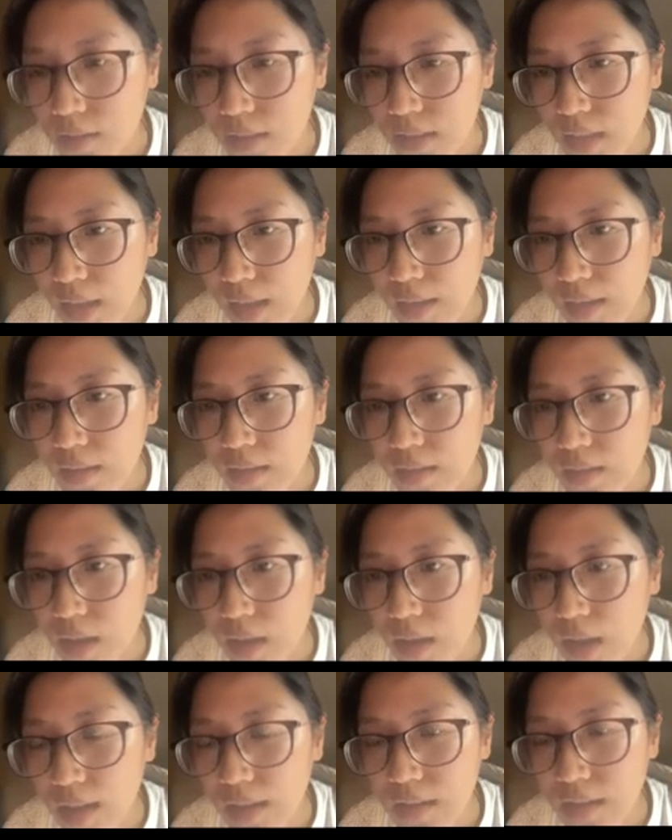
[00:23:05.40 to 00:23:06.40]
like
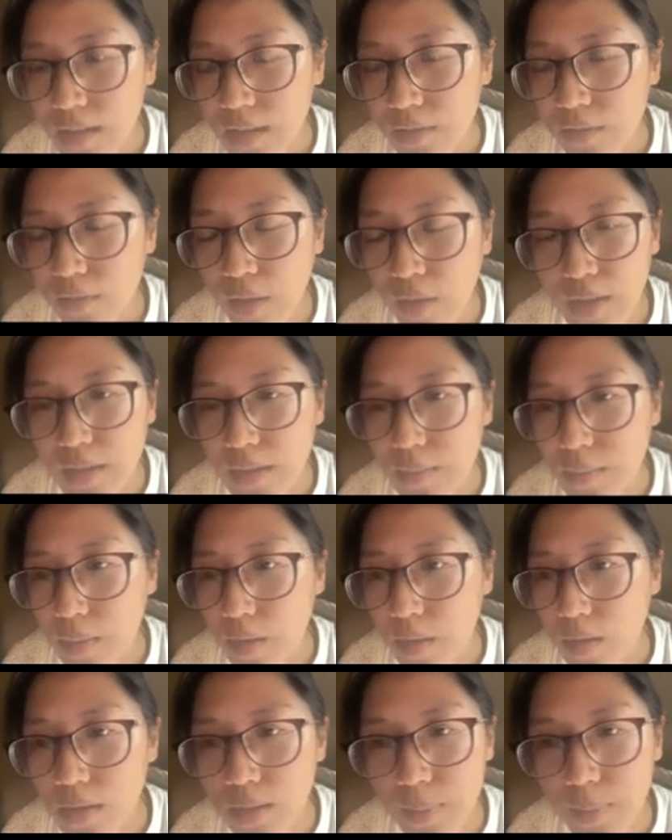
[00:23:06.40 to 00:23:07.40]
identify
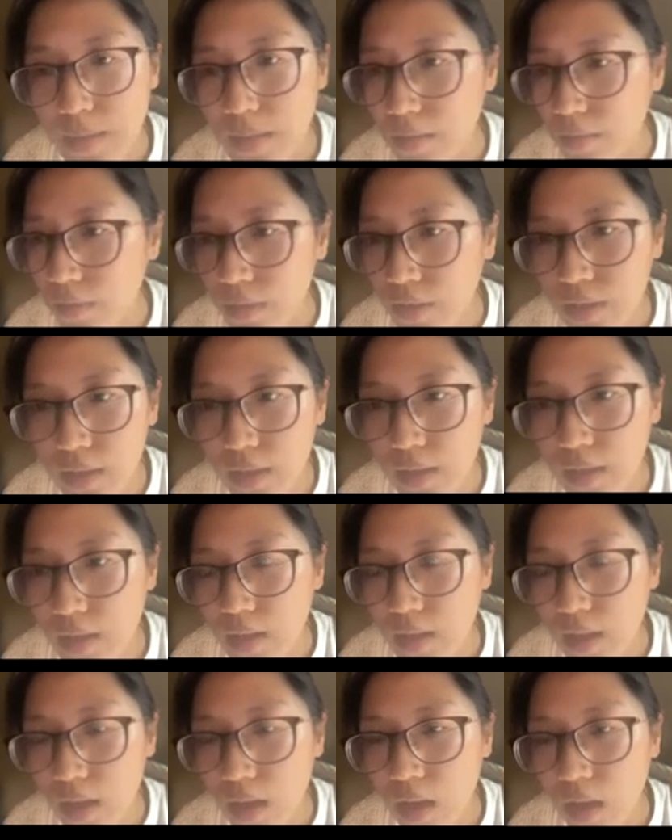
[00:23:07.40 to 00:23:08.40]
specific
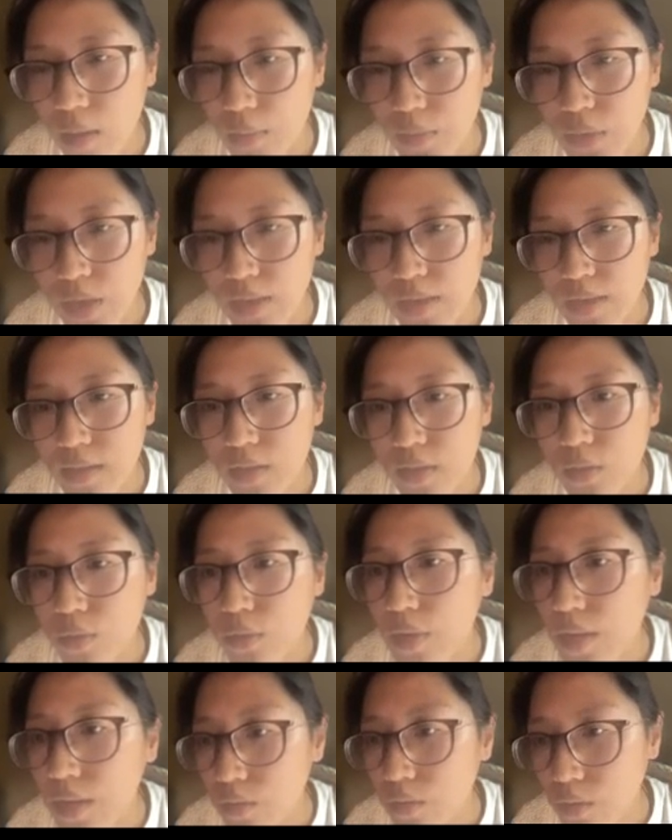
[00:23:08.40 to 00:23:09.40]
objects
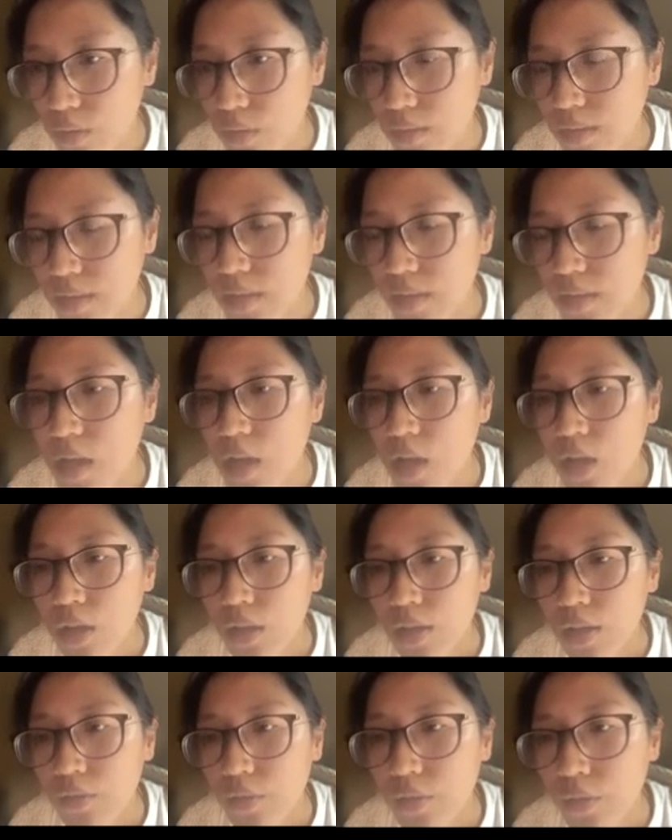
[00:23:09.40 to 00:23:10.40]
you interest.
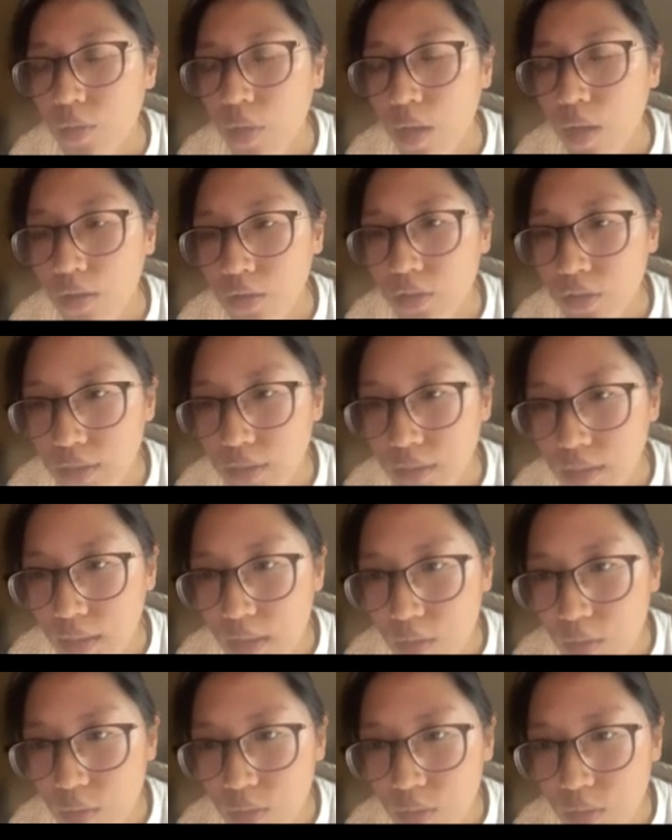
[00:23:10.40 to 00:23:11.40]
If you are just
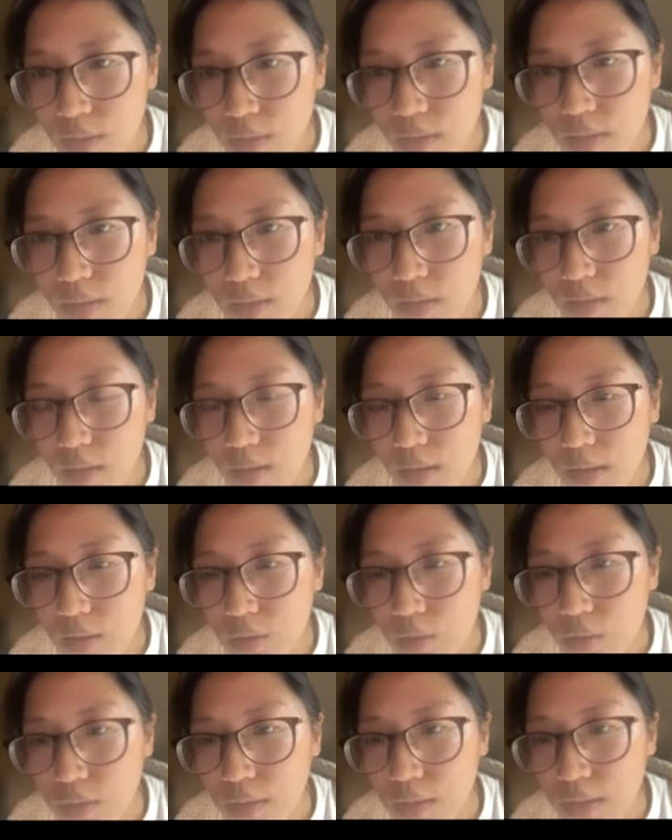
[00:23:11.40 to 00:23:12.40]
interested
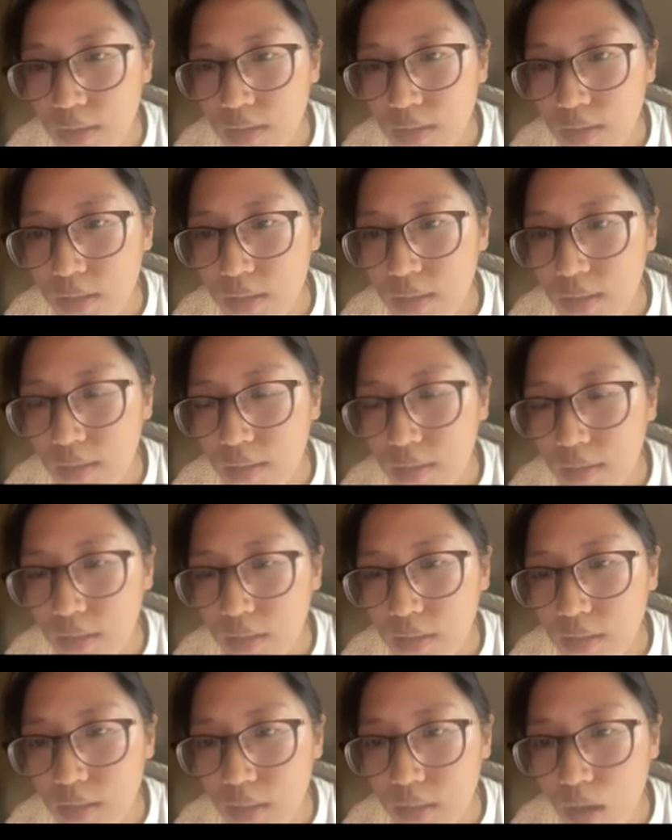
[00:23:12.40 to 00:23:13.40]
in
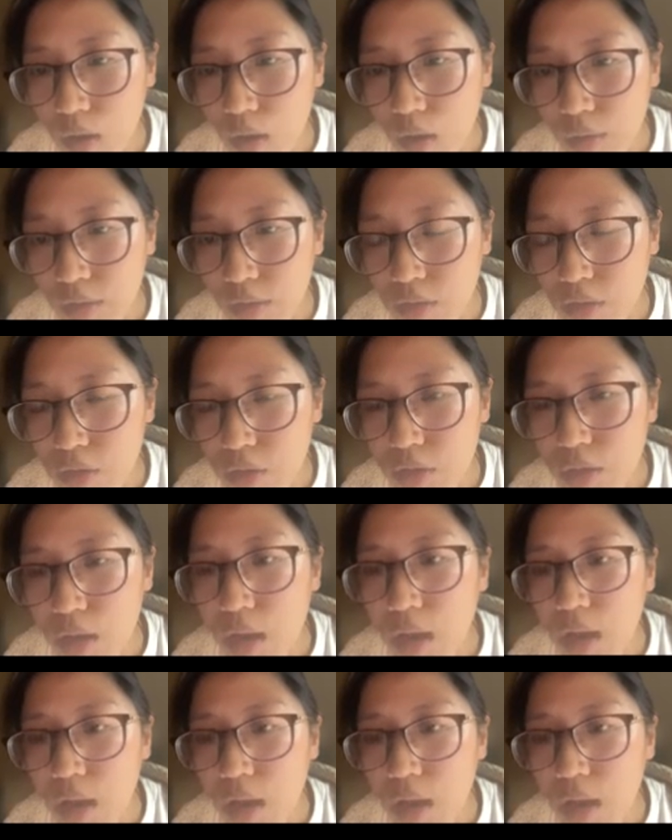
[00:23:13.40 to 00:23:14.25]
this orange,